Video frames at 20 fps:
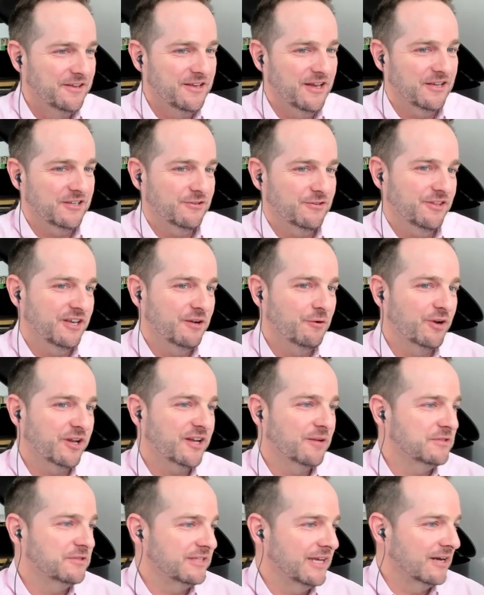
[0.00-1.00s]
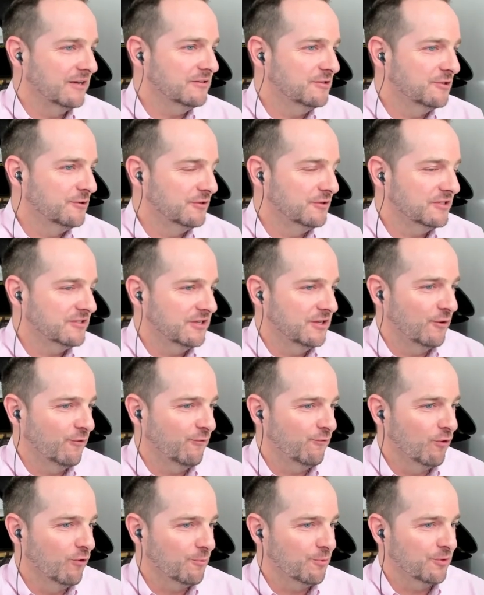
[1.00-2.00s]
Yeah, so I think what it comes down to is, you know,
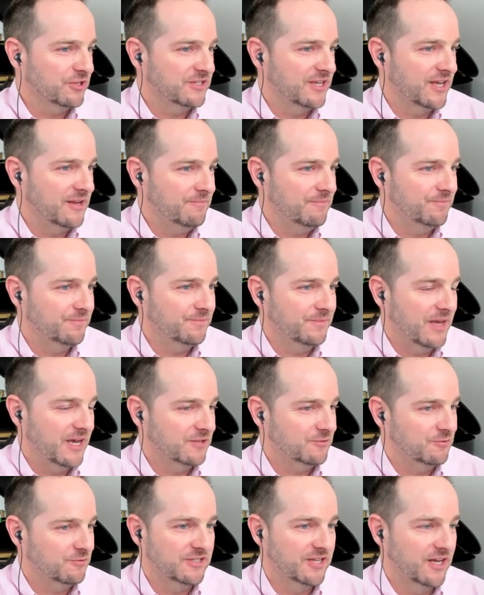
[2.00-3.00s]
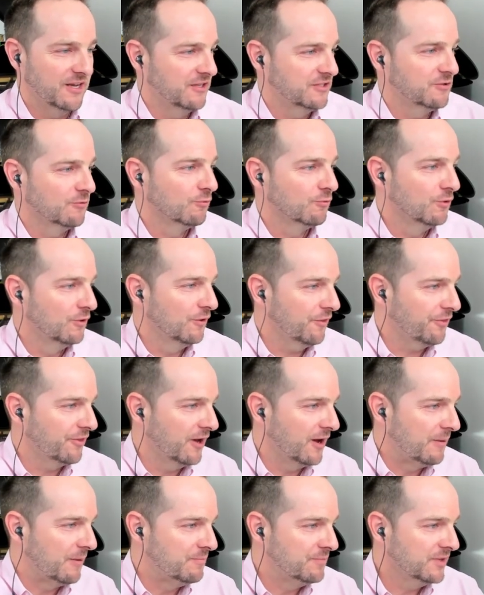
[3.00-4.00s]
4%, as we said, it's a rule of
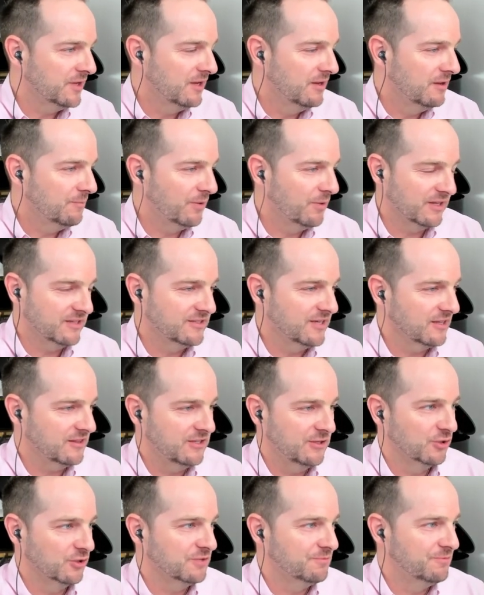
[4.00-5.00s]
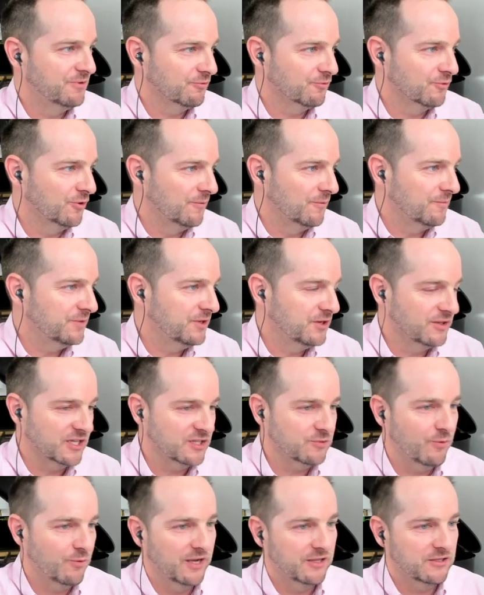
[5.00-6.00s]
thumb, but it's not the ultimate rule. You know,
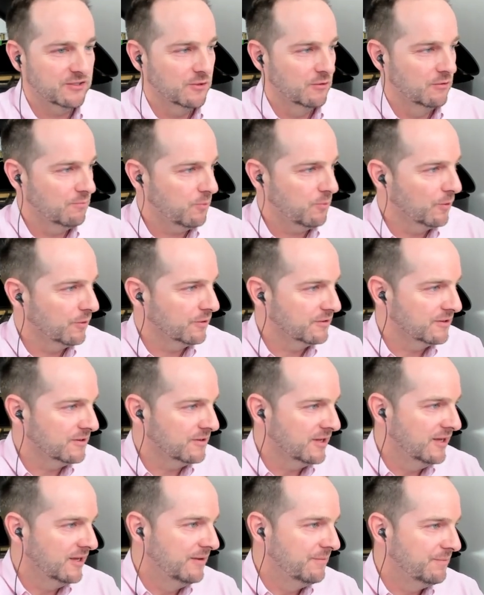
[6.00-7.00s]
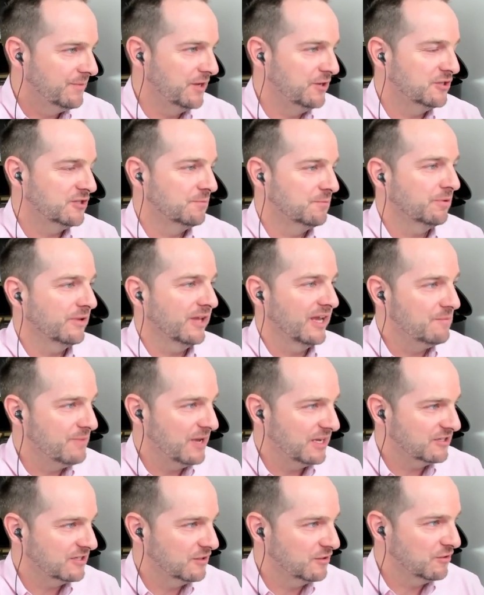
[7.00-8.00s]
that's why it's so important that you should plan
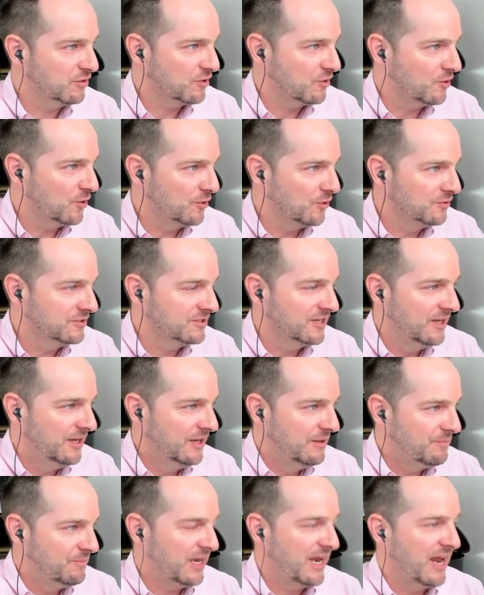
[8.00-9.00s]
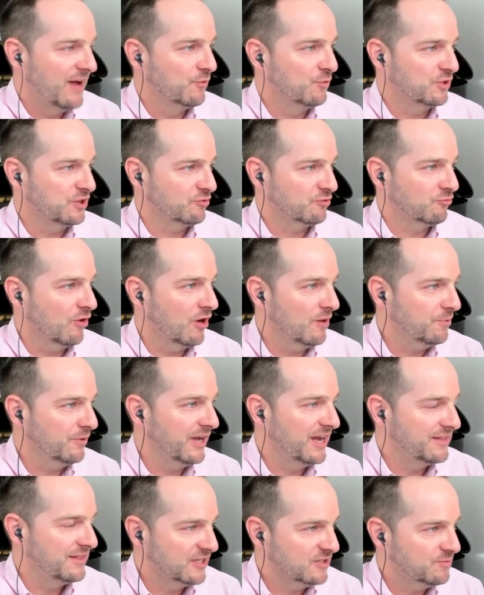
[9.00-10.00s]
based on your goals and have a withdrawal
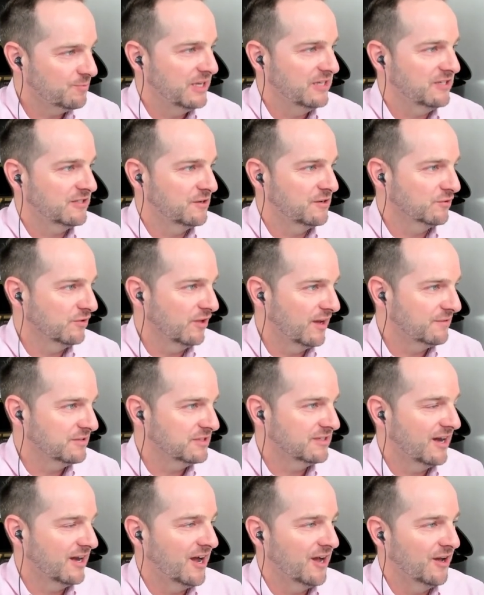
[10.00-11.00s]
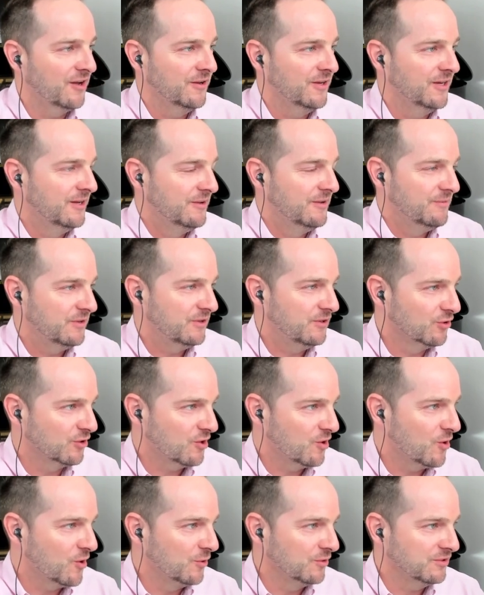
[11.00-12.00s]
plan that's based on your lifestyle, your
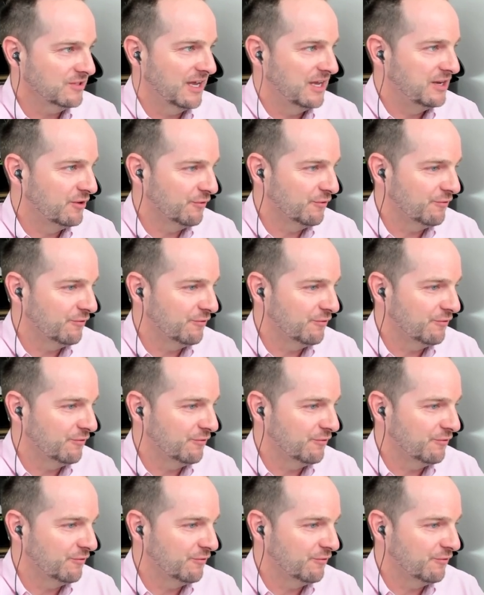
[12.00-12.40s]
goals, and your